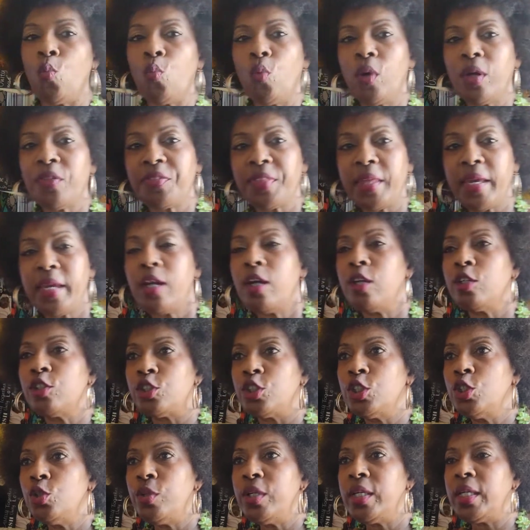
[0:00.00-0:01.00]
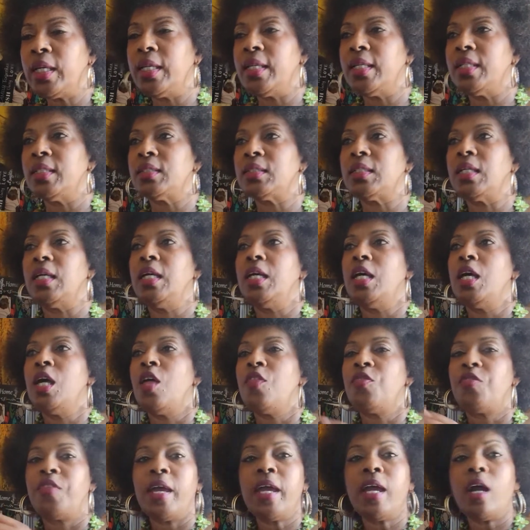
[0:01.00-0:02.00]
what they are doing is
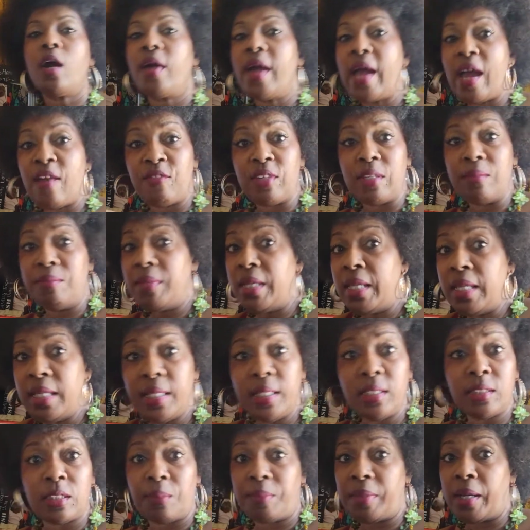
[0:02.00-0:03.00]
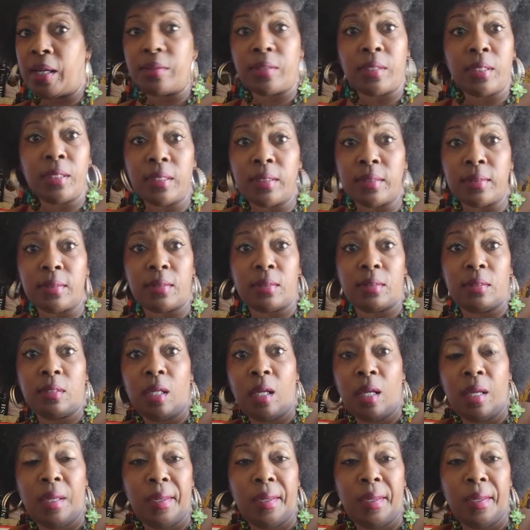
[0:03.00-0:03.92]
they are having meetings about this